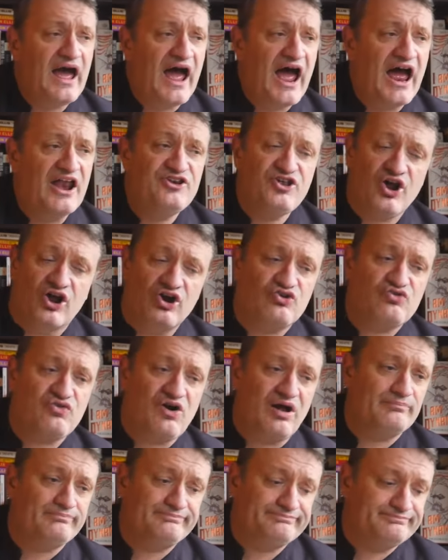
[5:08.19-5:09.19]
And Donald
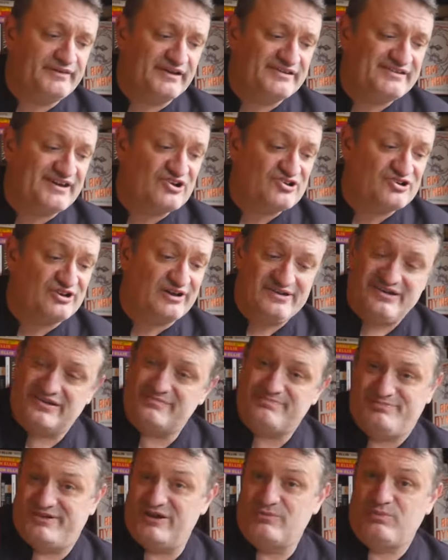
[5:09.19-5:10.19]
Trump essentially
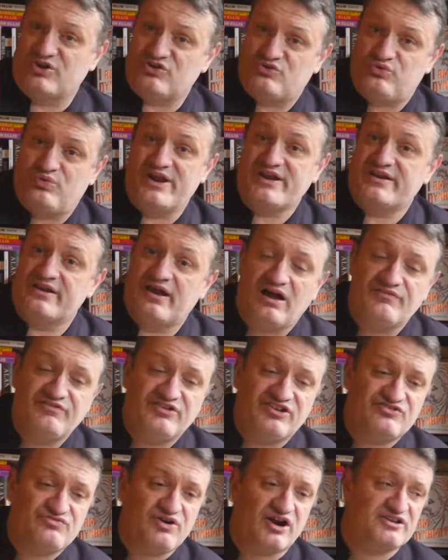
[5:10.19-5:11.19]
just did one tweet. I've
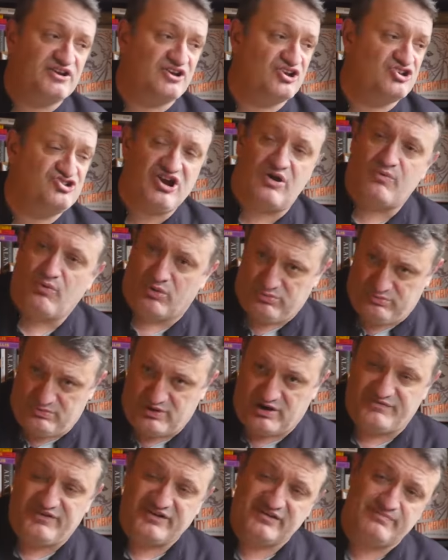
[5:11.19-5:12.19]
instructed a general,
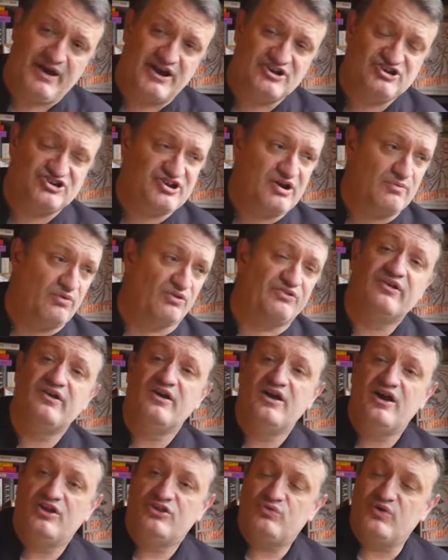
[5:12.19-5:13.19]
one of his major generals,
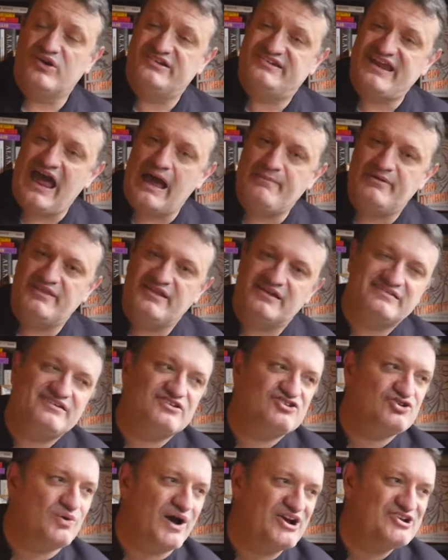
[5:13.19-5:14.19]
to examine the
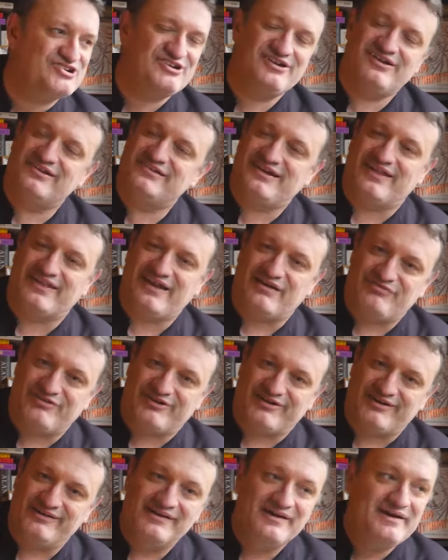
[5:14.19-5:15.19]
situation in South
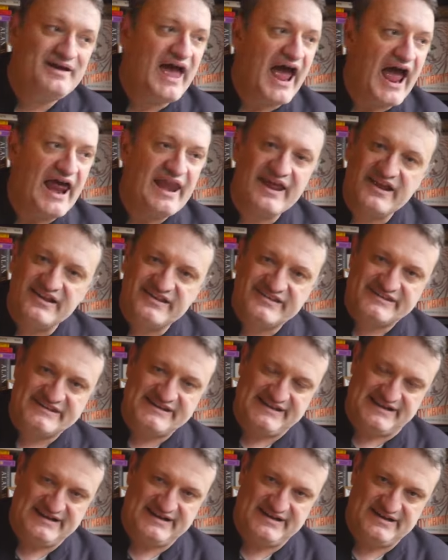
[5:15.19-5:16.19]
Africa. And
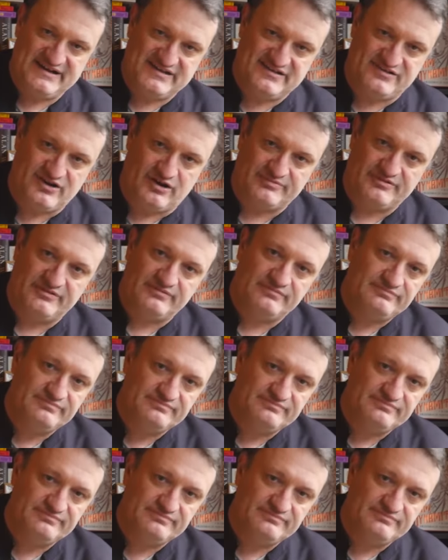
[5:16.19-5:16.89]
instantly it stopped.